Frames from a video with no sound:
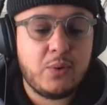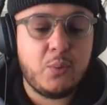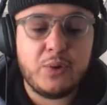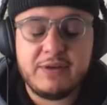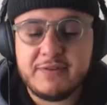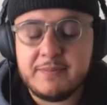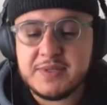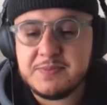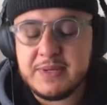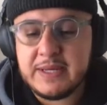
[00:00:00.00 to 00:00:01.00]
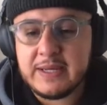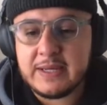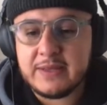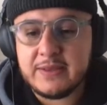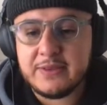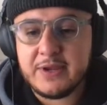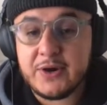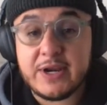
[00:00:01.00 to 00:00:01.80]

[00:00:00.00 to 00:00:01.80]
One of them is being their